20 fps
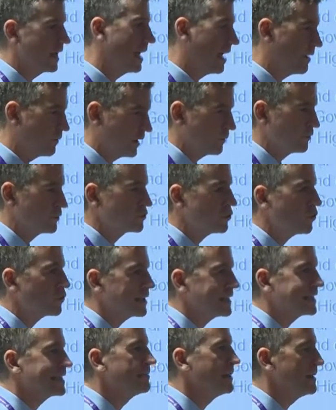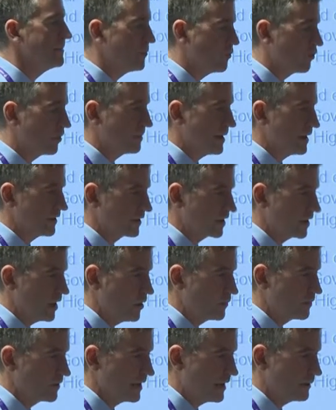And I, we'll talk a little bit more about the
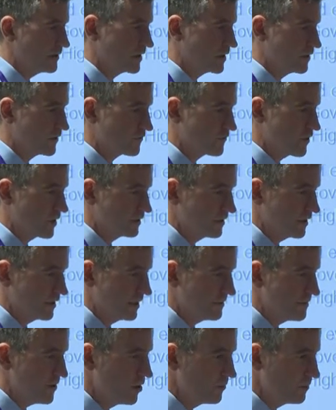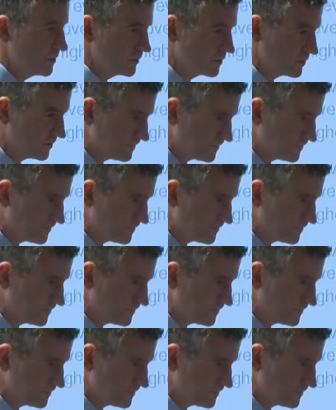code and how it's constructed in a moment.